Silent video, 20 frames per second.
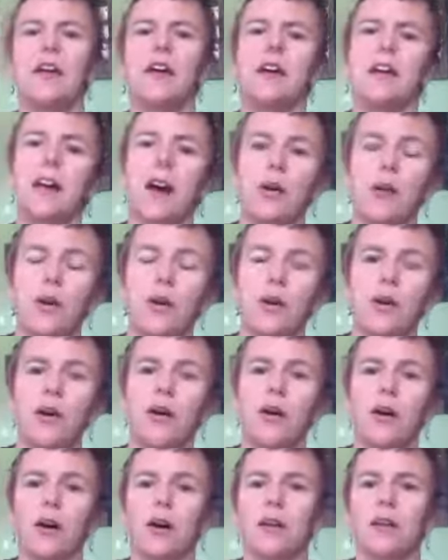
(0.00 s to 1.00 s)
going
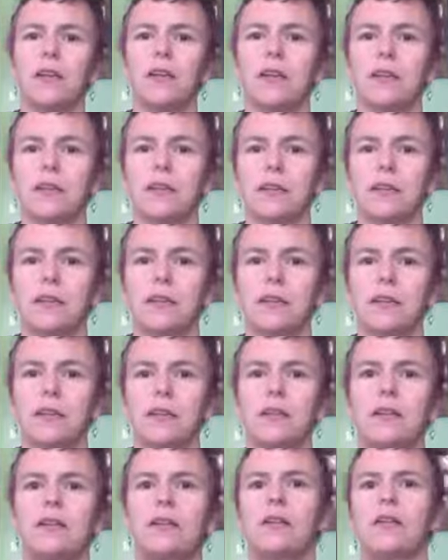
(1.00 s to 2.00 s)
on
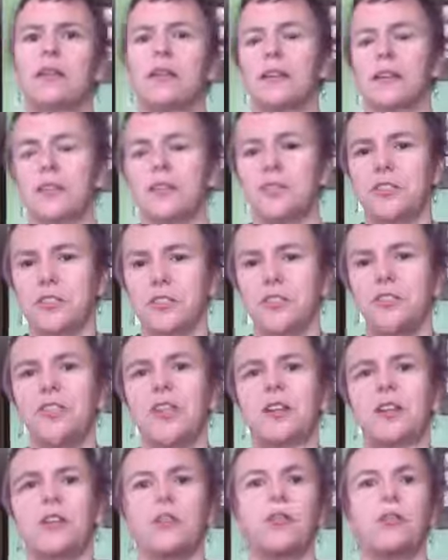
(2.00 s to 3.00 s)
in, again, the, the
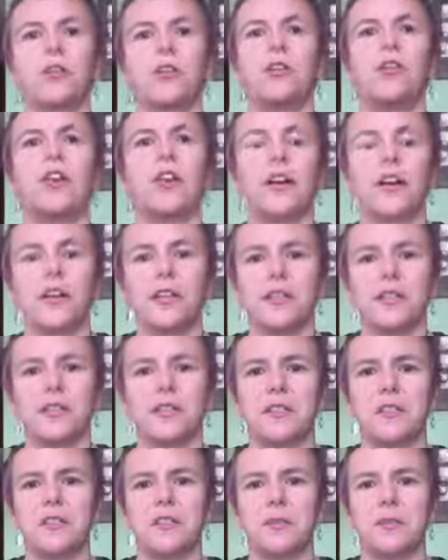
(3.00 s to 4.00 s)
genital urinary
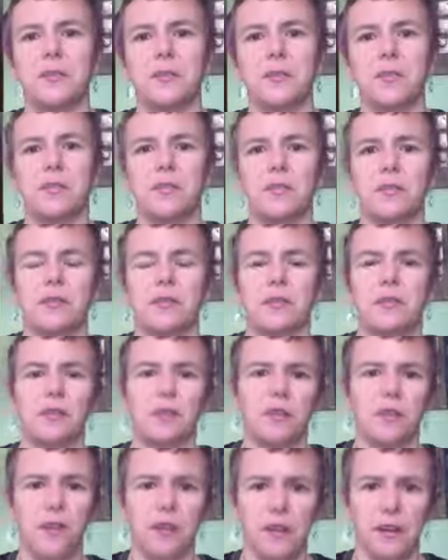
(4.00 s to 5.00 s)
system. So that the
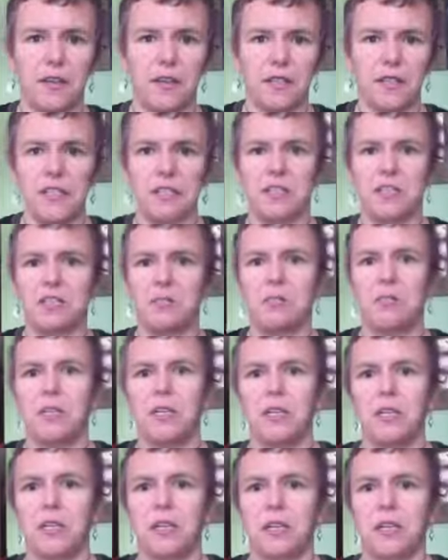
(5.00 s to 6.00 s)
urinary system,
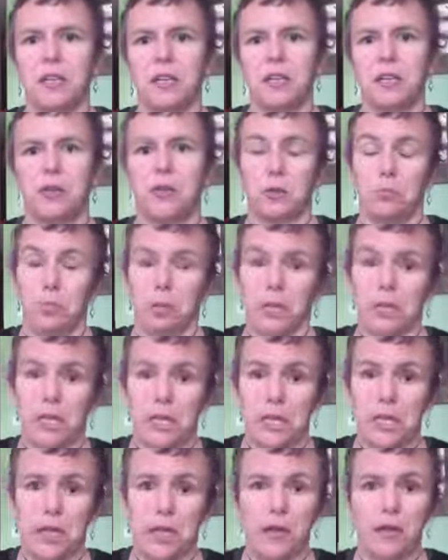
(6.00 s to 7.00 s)
how we
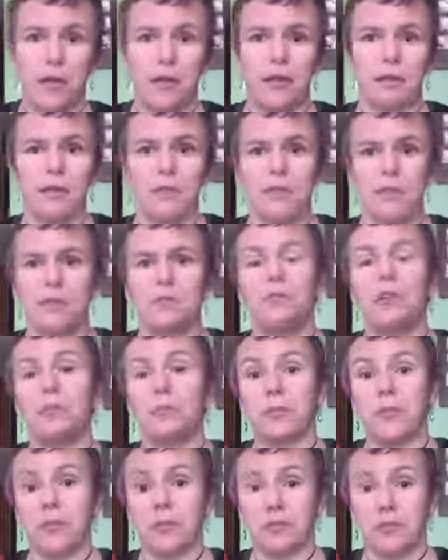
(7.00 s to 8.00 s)
pee, and the
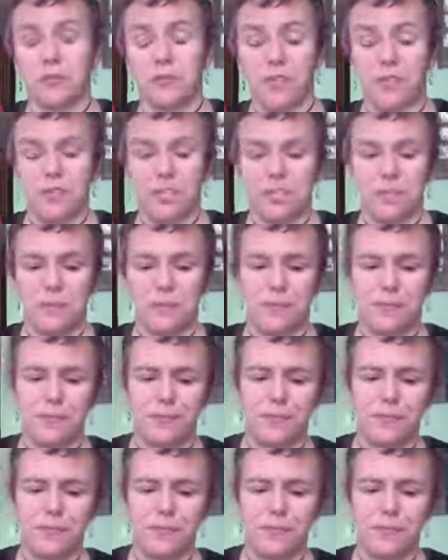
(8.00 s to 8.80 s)
reproductive system.